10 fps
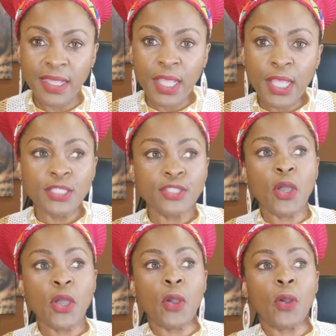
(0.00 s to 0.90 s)

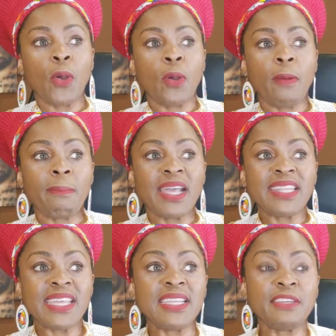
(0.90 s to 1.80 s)
So my
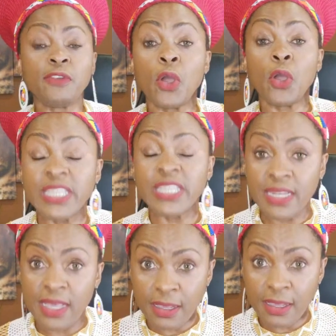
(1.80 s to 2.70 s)
dad lived long
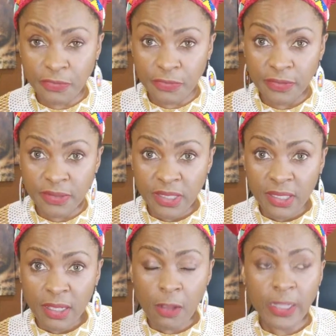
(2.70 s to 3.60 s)
enough,
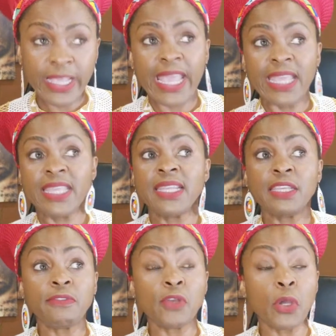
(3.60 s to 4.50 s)
okay? He
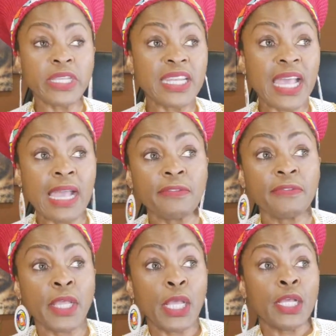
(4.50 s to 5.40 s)
lived long enough
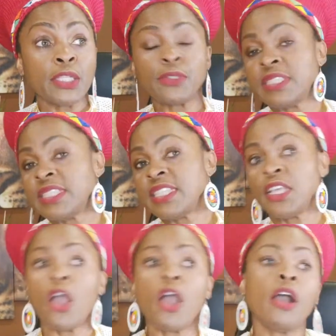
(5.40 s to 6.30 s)
to see
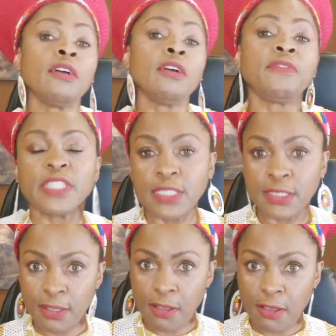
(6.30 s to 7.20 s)
all of us
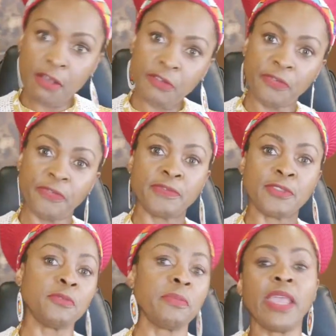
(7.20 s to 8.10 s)
off to
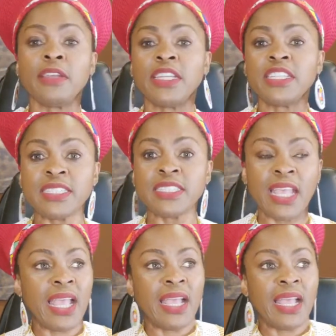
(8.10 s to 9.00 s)
marriage
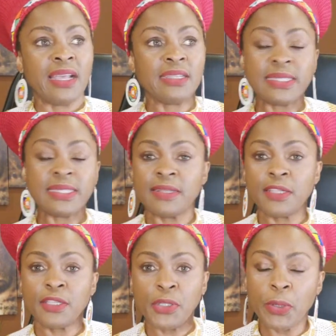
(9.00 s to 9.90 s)
until,
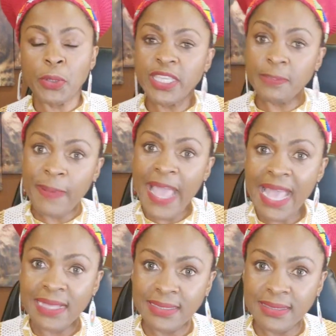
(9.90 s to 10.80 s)
you know, he passed.